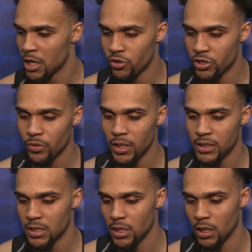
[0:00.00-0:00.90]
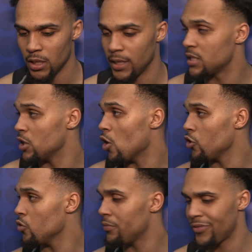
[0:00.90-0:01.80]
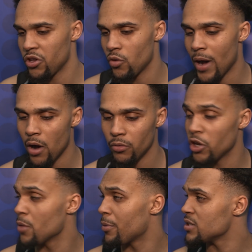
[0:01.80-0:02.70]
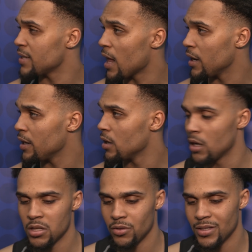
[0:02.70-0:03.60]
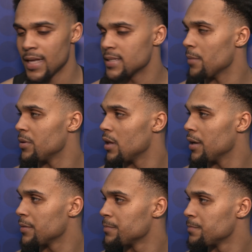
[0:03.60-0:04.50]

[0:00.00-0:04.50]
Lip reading: So it's really just to get to know you, feel you out, know your personality. So it's that type of thing.